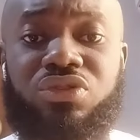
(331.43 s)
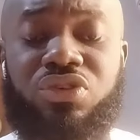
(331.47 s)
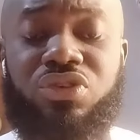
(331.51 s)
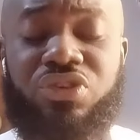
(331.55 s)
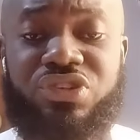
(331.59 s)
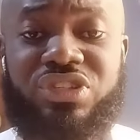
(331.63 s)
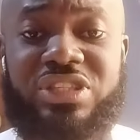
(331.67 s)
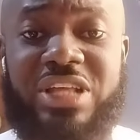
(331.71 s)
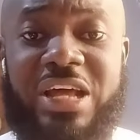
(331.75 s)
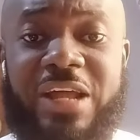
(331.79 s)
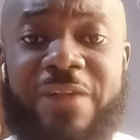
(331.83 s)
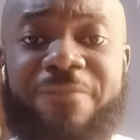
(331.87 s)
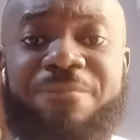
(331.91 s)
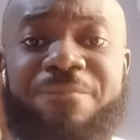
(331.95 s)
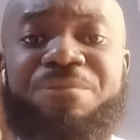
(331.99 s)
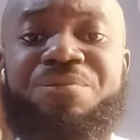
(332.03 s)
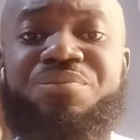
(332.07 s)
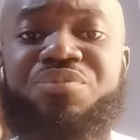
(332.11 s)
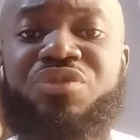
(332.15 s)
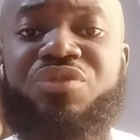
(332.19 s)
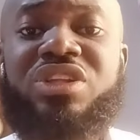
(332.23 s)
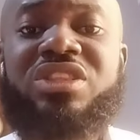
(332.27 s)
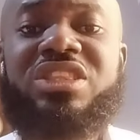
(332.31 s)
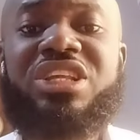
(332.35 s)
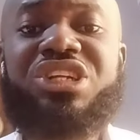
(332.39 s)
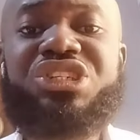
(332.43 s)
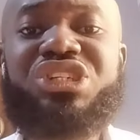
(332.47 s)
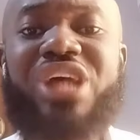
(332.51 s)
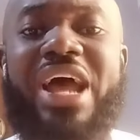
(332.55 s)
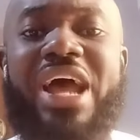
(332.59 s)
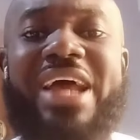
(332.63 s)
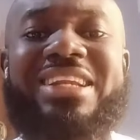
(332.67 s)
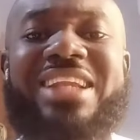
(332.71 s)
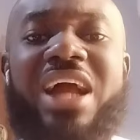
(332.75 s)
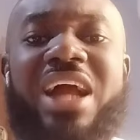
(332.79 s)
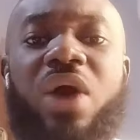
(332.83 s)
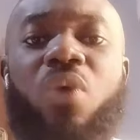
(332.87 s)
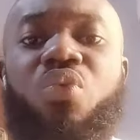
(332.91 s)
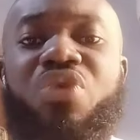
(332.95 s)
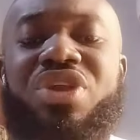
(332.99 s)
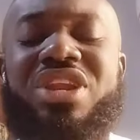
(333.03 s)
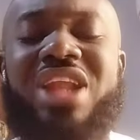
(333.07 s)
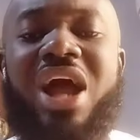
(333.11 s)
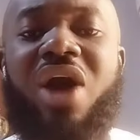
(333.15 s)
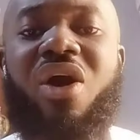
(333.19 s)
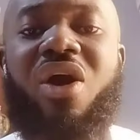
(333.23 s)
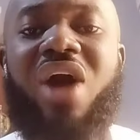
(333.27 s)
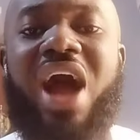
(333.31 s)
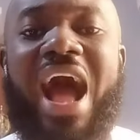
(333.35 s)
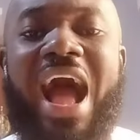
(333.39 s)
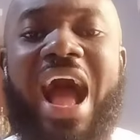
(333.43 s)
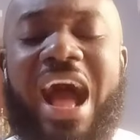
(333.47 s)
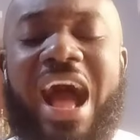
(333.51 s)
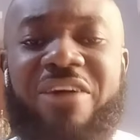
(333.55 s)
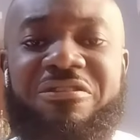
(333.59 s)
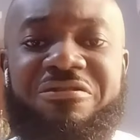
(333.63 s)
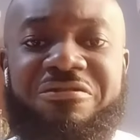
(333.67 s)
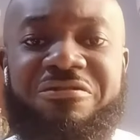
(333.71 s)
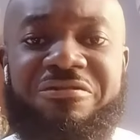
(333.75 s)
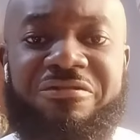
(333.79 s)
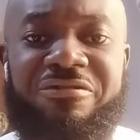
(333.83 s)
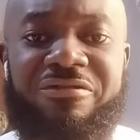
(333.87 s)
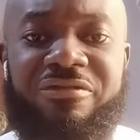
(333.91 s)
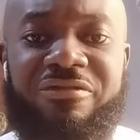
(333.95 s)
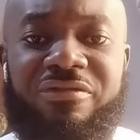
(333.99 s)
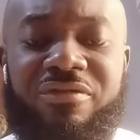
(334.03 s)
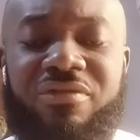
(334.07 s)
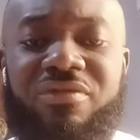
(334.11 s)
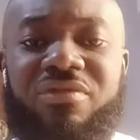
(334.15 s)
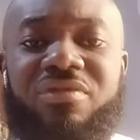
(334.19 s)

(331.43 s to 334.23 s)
understand, the child now will now have